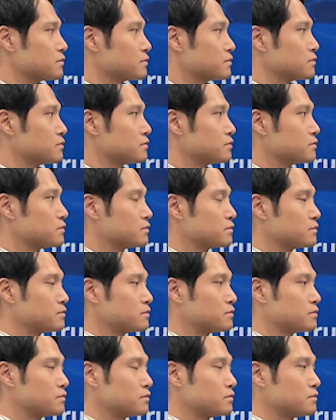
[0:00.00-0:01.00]

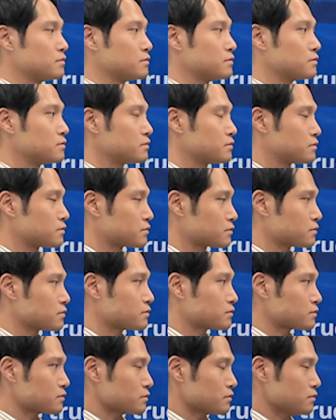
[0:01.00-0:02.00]

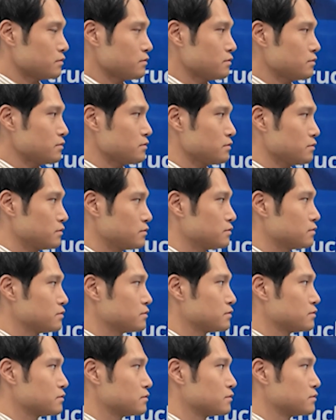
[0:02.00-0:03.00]

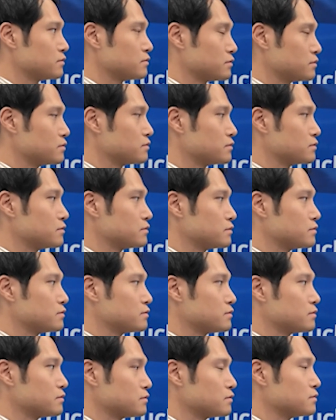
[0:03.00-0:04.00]

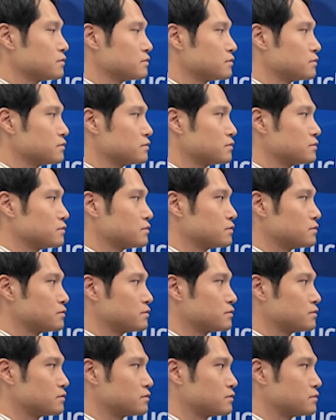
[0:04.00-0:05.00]

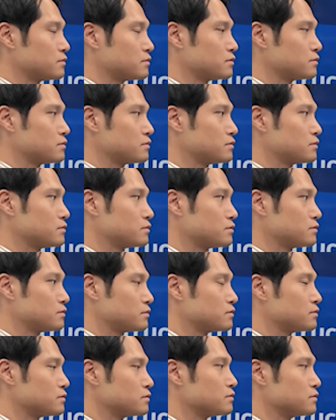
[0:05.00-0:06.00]

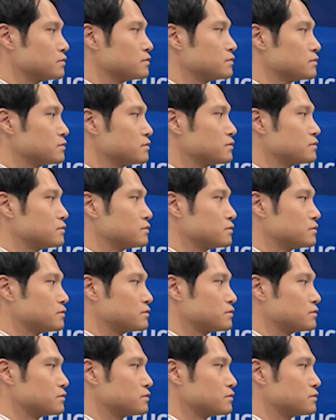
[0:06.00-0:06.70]
(silent)